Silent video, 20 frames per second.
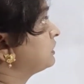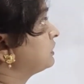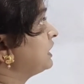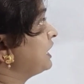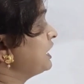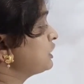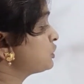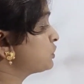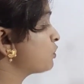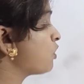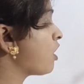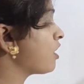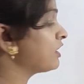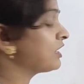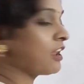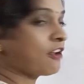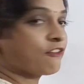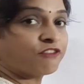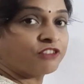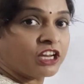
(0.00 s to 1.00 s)
these two are
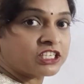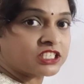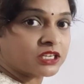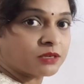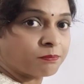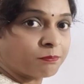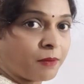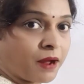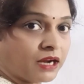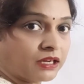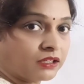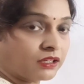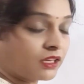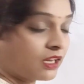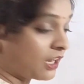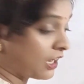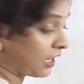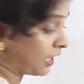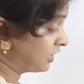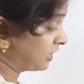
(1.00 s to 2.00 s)
definition part,
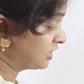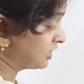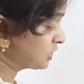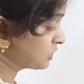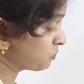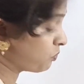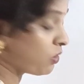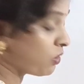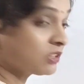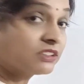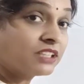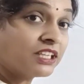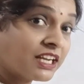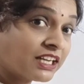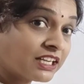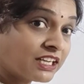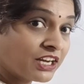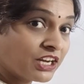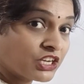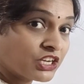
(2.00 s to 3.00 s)
and this is what the
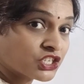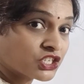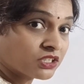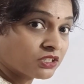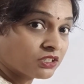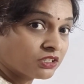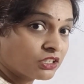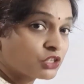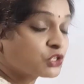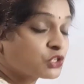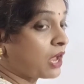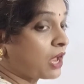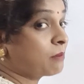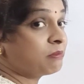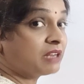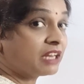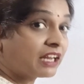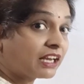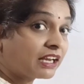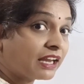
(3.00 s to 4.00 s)
declaration. So I am
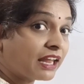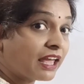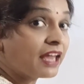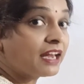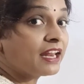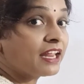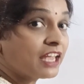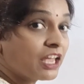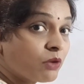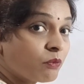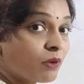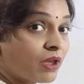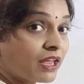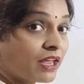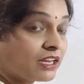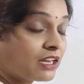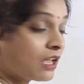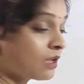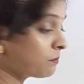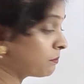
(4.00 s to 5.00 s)
declaring a
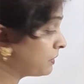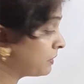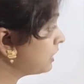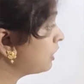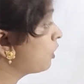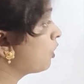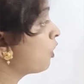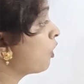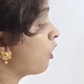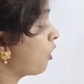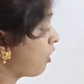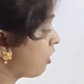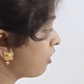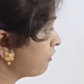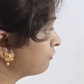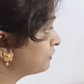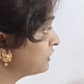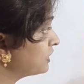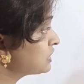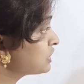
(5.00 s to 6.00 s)
variable
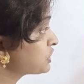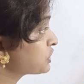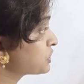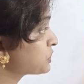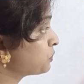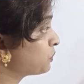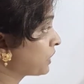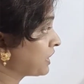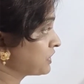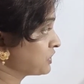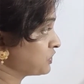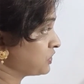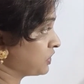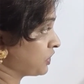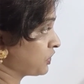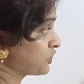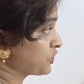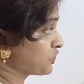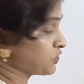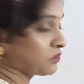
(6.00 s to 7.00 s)
of this student
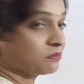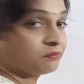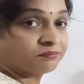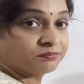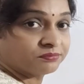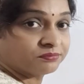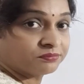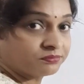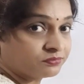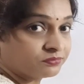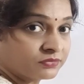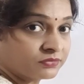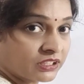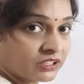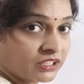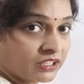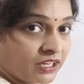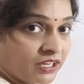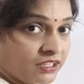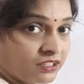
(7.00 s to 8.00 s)
structure,
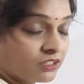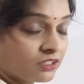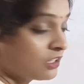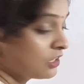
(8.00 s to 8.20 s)
right?